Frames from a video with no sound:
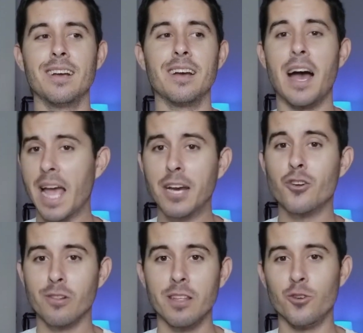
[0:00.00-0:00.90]
I
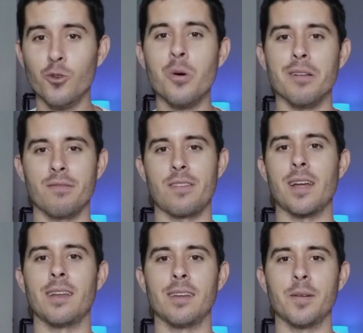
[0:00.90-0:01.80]
actually do want to
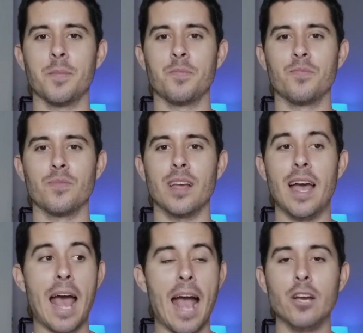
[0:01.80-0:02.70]
find it. I
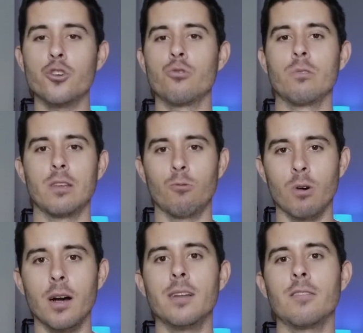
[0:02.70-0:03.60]
actually
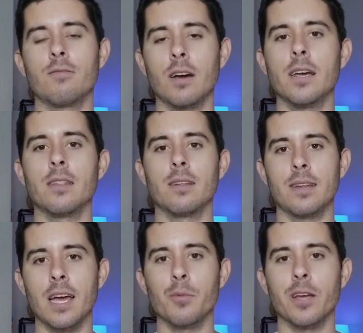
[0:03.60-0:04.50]
want to find the
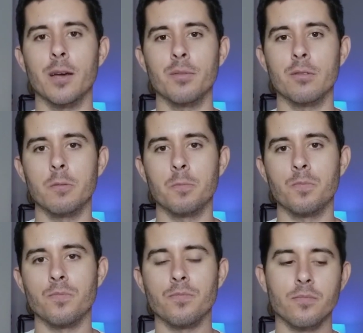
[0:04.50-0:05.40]
time capsule.
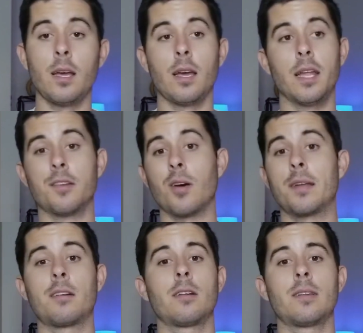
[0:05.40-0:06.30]
And so I
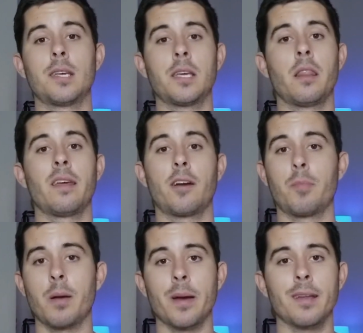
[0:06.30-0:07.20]
started digging there
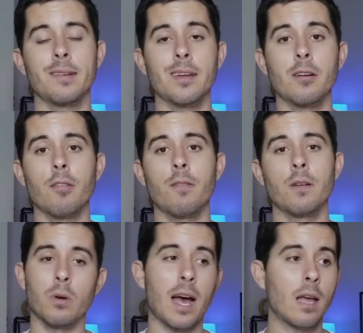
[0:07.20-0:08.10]
by myself.
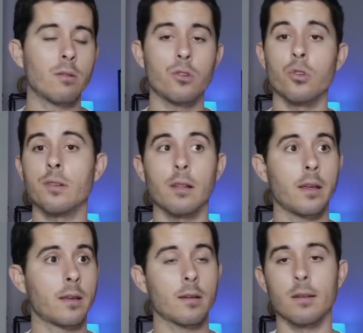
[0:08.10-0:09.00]
I was just
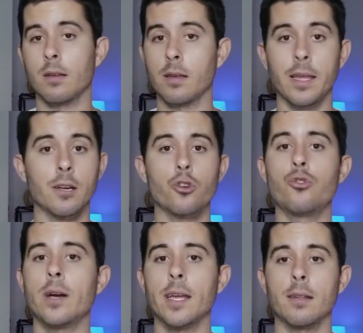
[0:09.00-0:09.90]
like in a
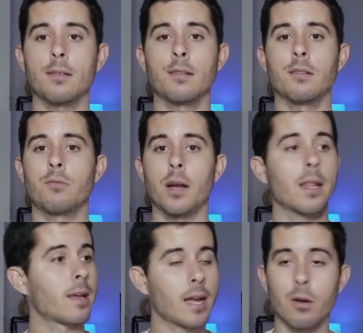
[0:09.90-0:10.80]
trance, right?
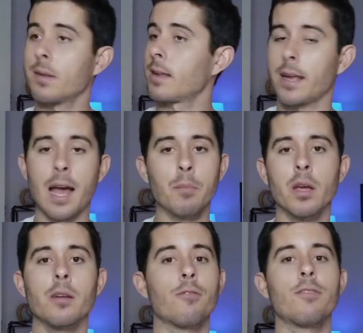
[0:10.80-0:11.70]
Like I was like, I'm
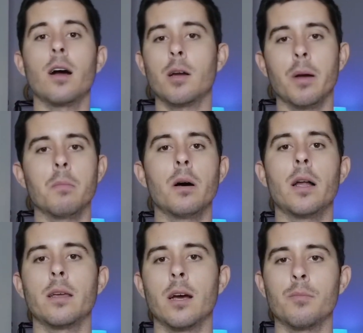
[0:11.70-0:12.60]
gonna fuck my
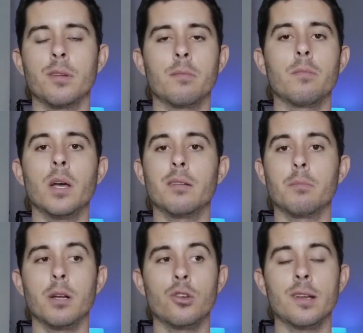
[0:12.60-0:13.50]
body up as
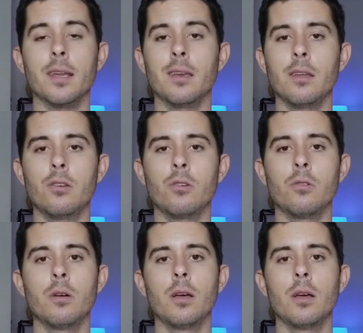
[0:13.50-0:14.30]
much as I need to,